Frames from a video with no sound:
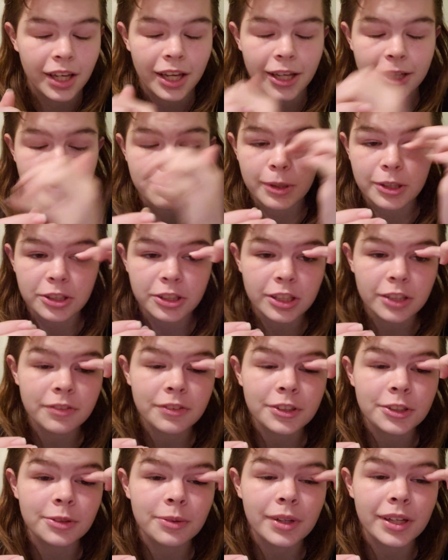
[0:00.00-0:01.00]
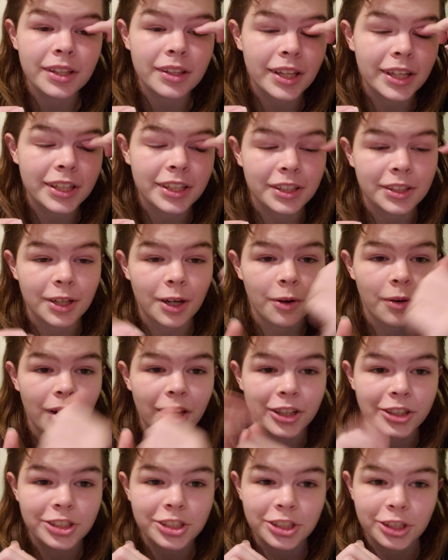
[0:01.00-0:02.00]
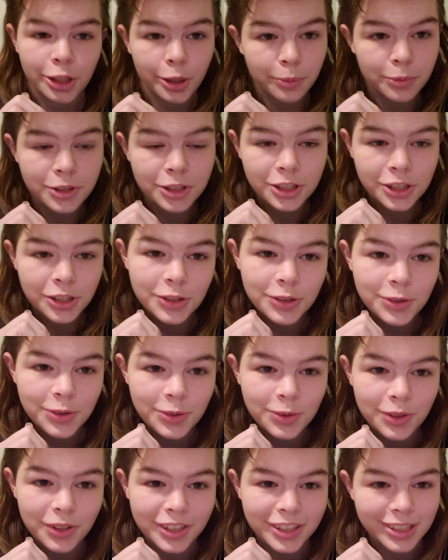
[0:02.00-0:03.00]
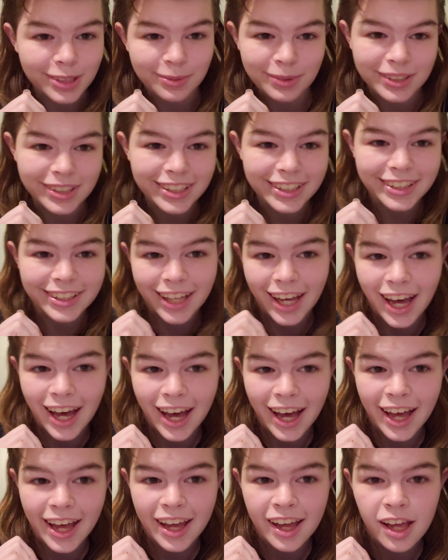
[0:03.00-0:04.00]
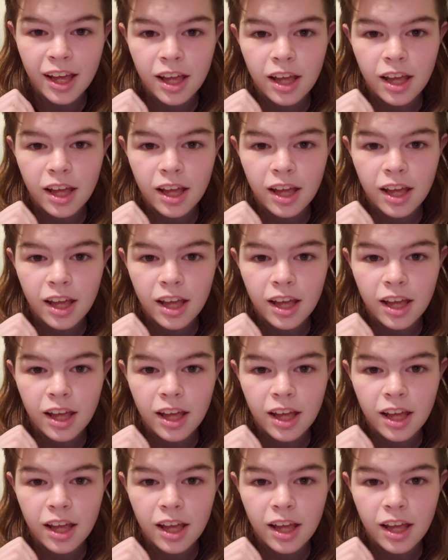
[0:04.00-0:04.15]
especially if you're doing like a ship shoot or something like that.